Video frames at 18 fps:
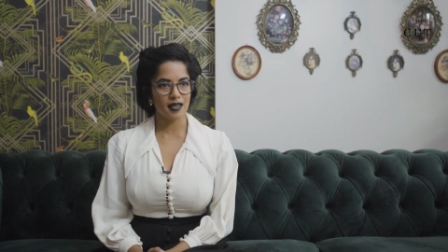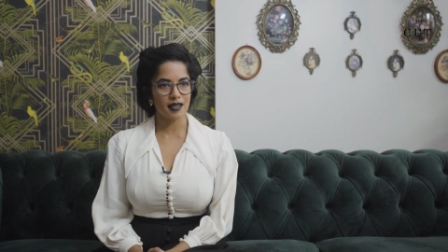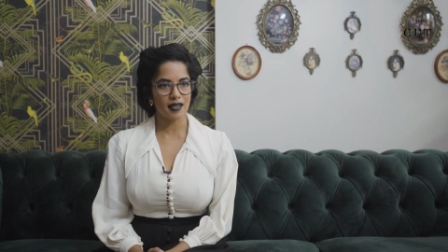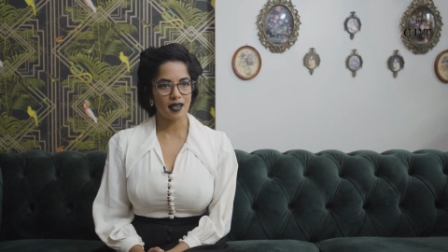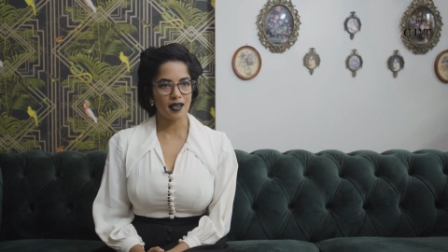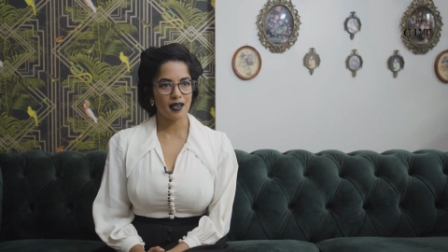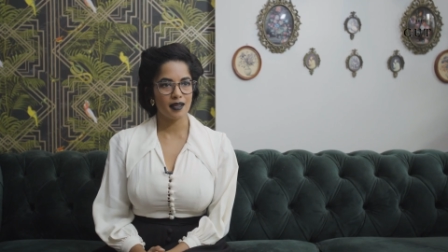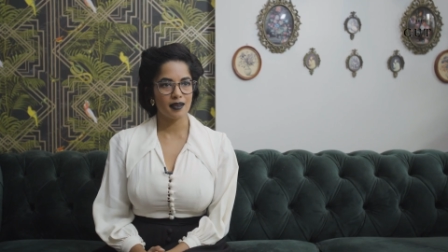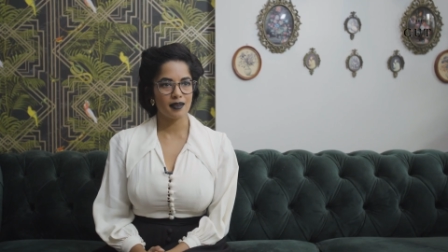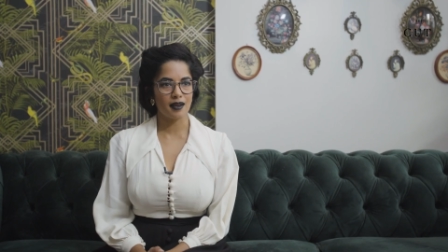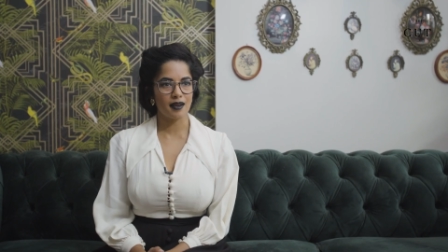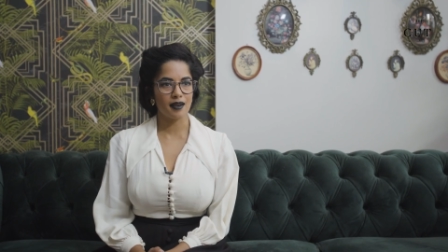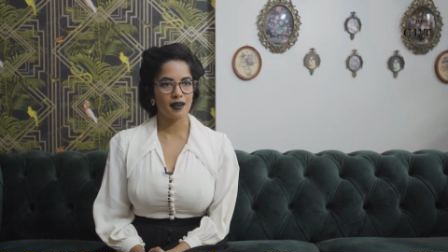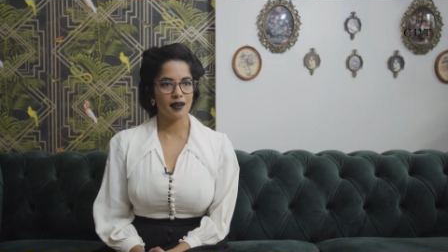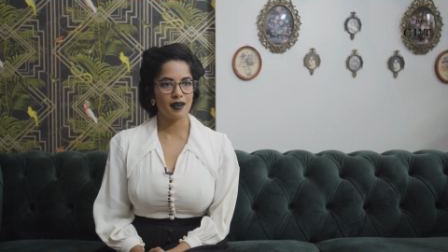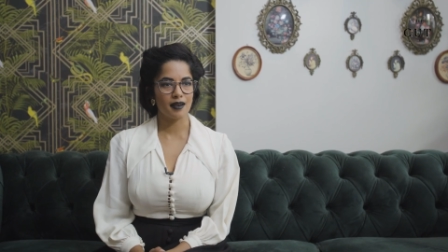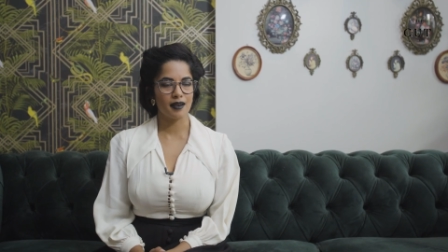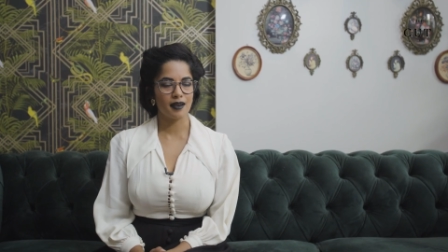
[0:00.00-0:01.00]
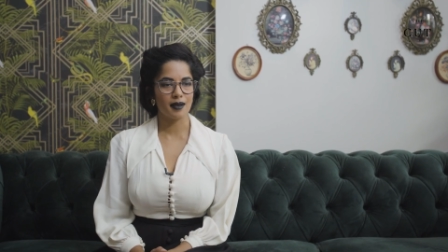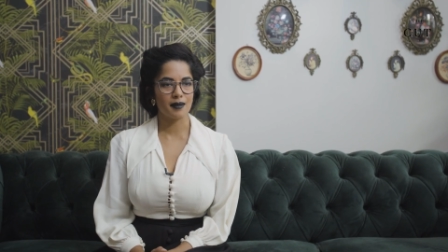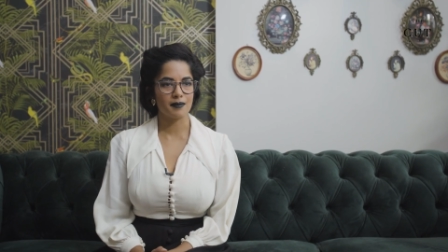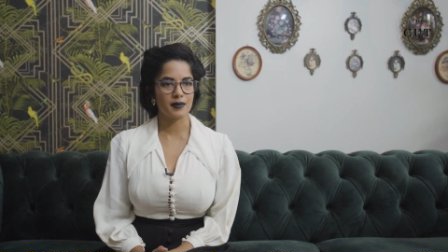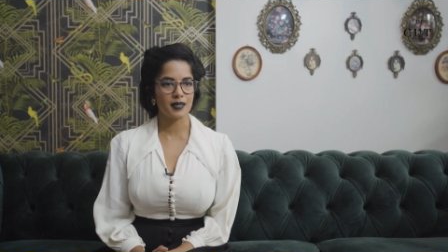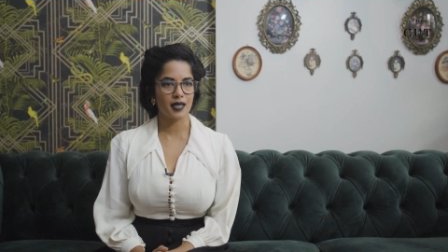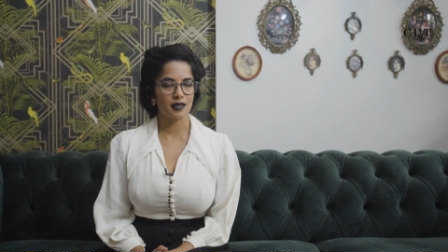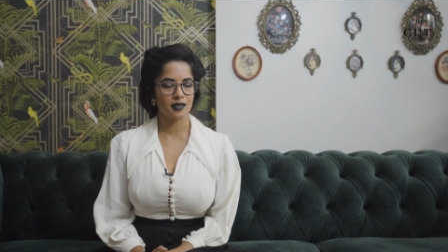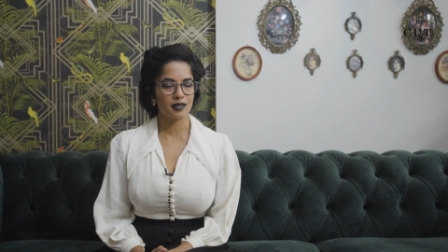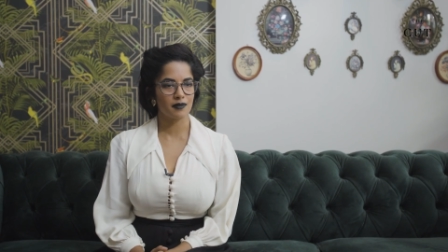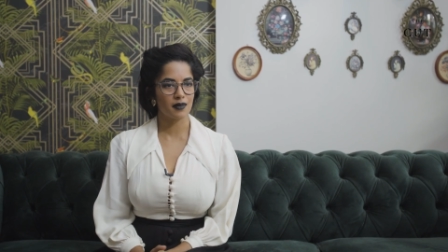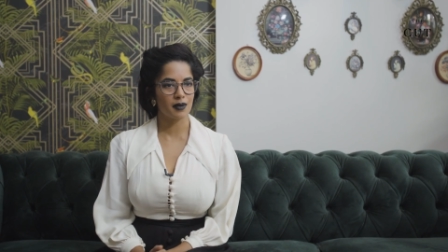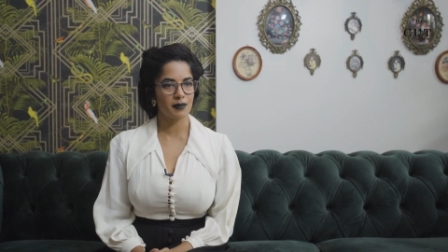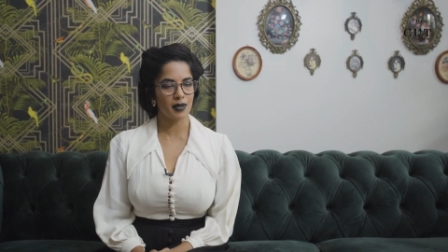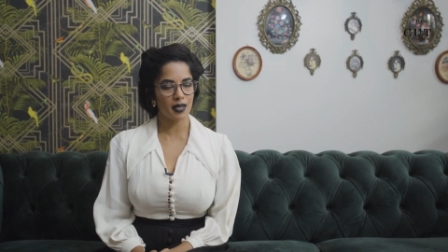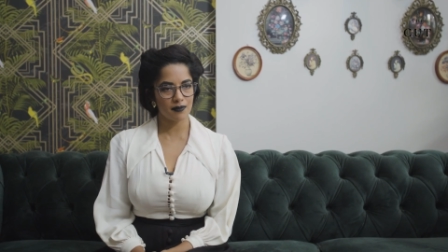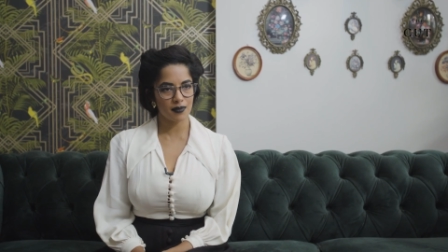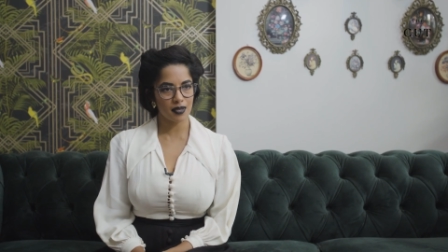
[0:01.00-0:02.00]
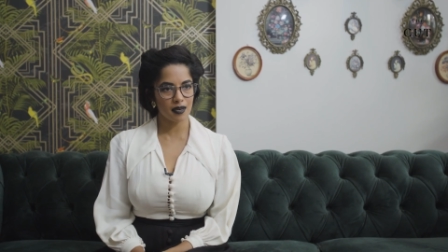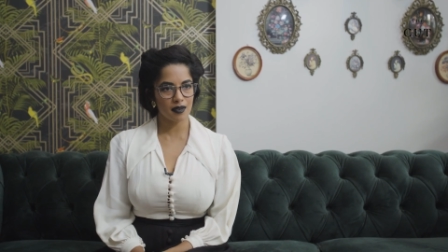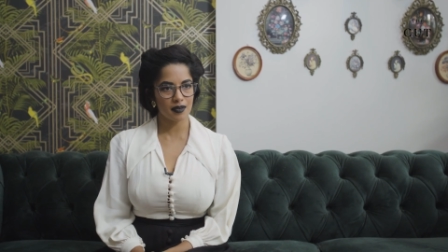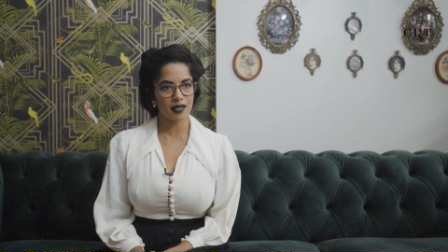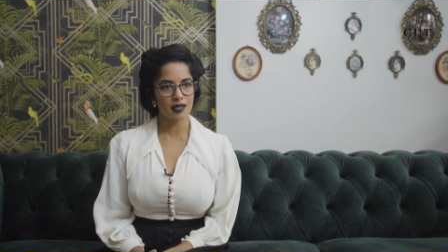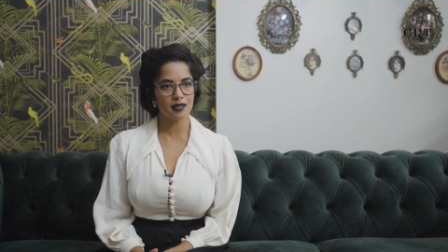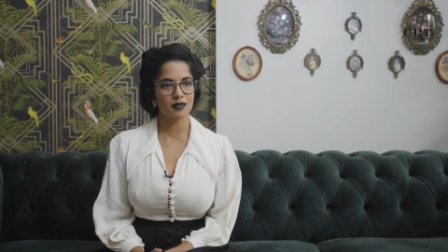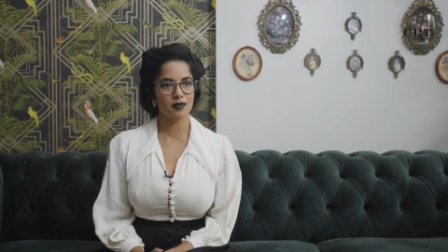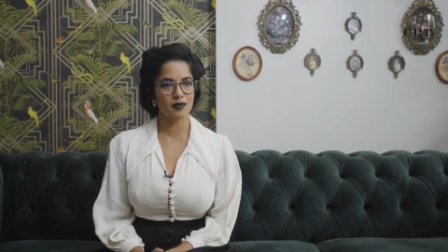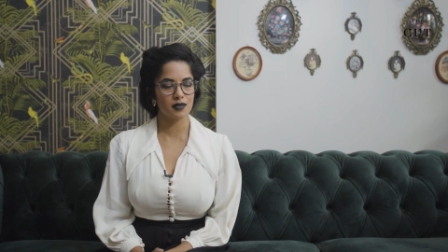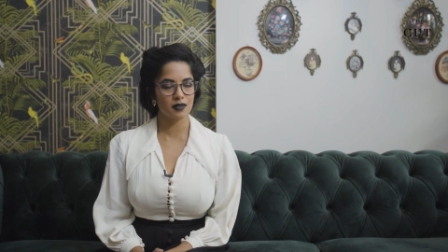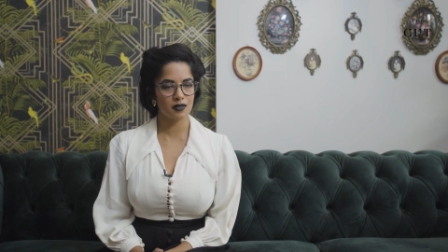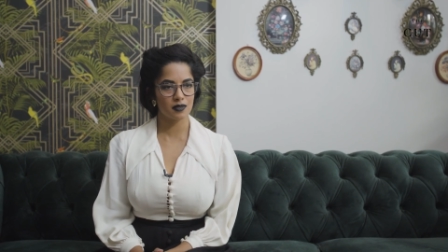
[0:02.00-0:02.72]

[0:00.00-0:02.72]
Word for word: I get are um, deaths from aviaries or